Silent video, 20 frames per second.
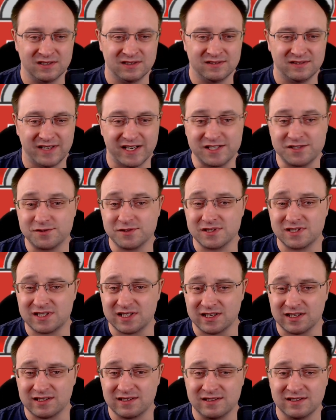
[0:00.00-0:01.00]

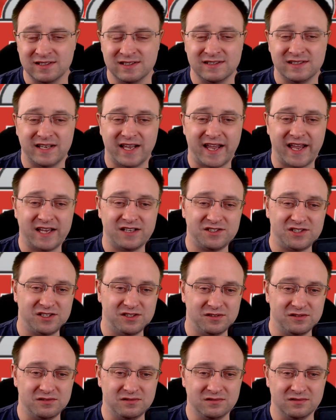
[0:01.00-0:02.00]
interesting, and
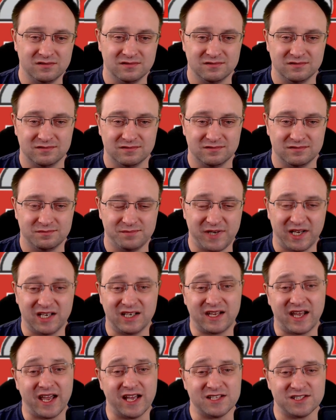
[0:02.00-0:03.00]
to be
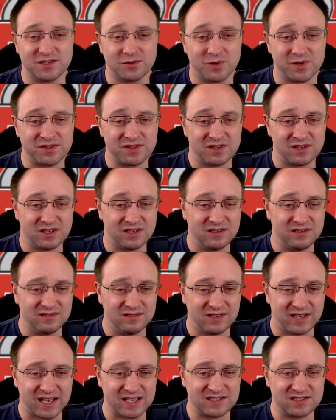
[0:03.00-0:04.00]
engaging with the
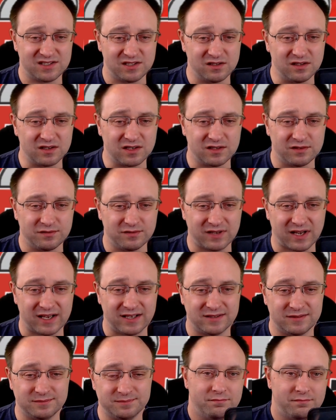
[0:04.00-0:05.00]
guests you're looking
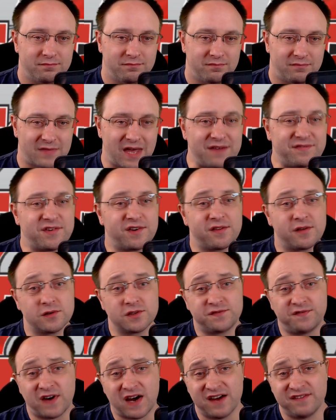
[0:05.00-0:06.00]
at. After those
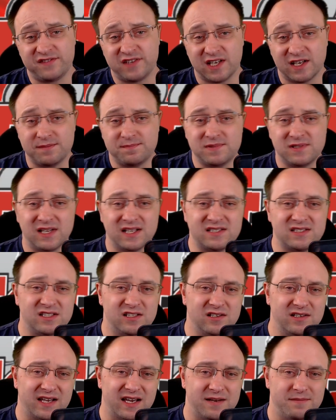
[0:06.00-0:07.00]
five tips, let's
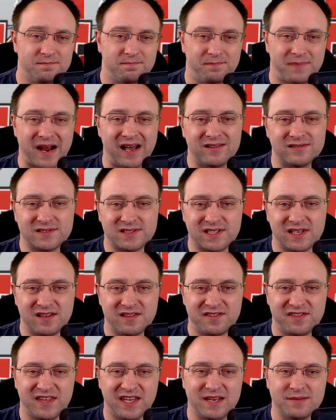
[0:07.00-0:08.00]
look at balancing
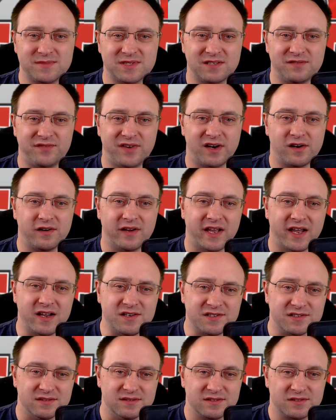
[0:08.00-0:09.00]
themes and
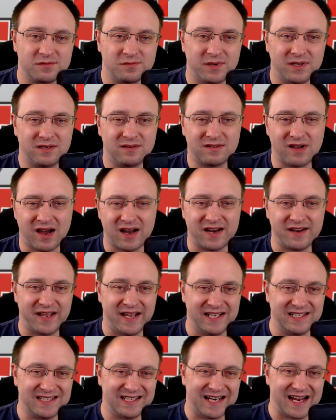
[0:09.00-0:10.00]
variations. We kind of
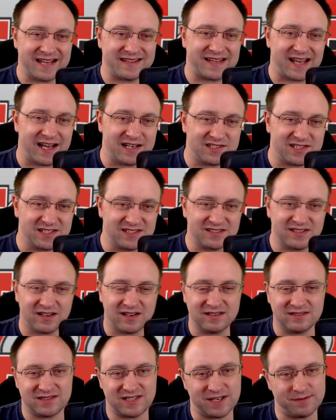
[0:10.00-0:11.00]
hinted at that just
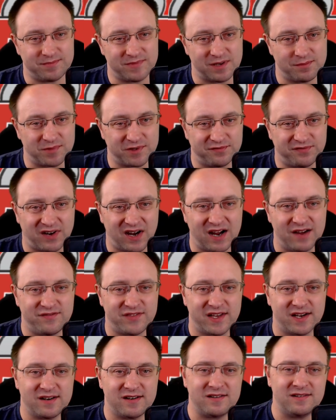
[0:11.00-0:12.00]
on tip number five
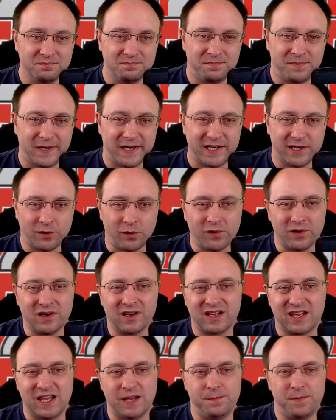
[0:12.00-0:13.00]
there. But in order
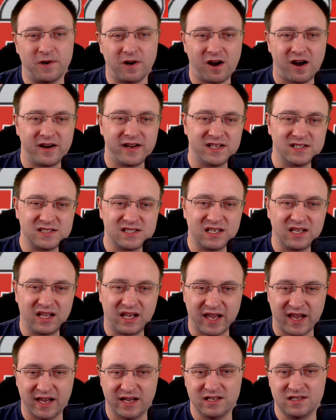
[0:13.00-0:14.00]
to keep your audience
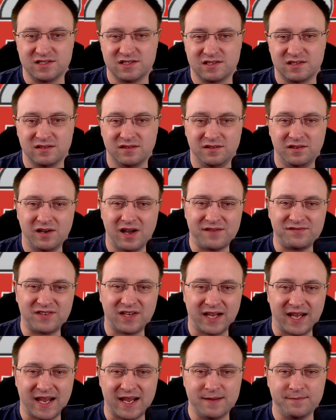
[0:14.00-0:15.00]
engaged, you have
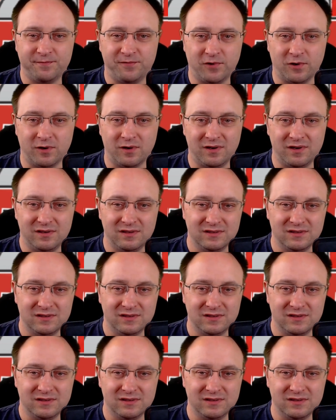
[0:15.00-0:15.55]
to aim for